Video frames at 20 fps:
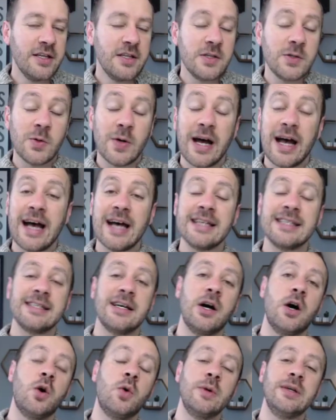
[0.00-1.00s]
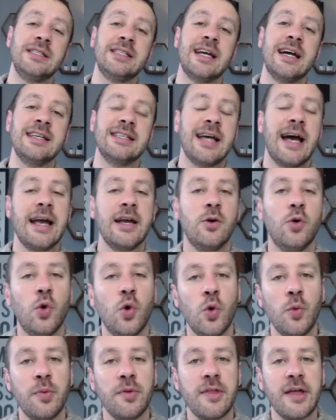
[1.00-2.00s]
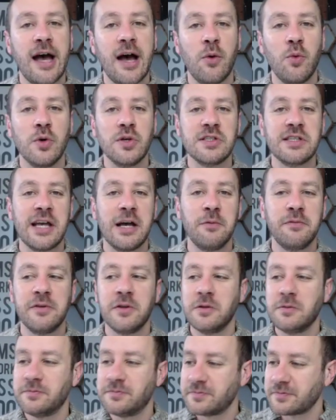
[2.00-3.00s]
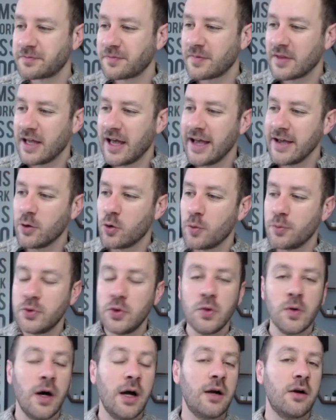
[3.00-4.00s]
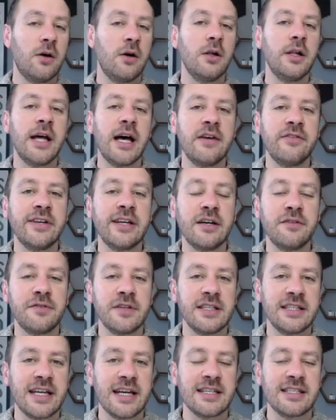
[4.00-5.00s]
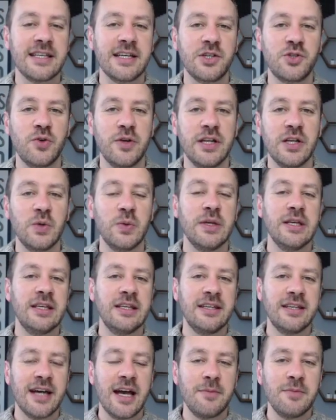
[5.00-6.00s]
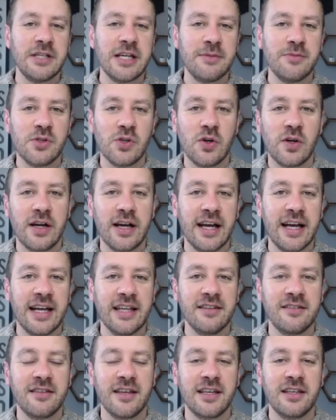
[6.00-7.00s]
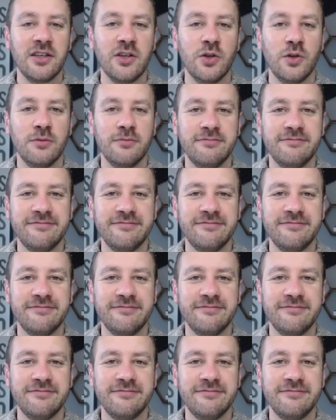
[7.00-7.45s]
So as always, guys, I hope that was helpful. I hope you are all having a fantastic trading week. I'm James Orr, and thank you.